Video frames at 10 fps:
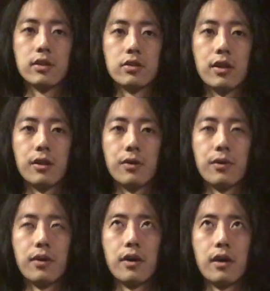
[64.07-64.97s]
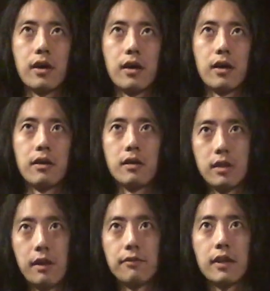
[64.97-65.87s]
the cello
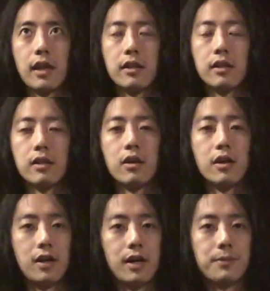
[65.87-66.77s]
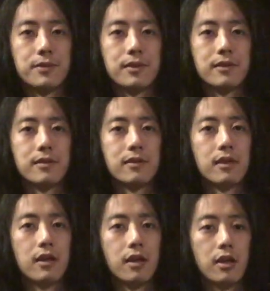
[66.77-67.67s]
left-handed, opposite.
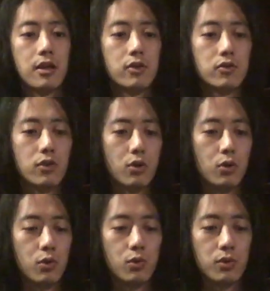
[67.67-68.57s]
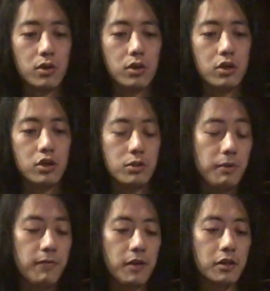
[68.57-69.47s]
So it should be
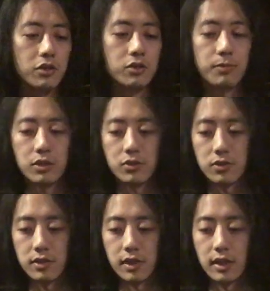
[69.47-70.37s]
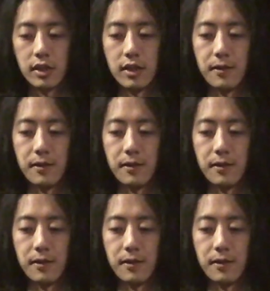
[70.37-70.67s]
fun. It should be interesting.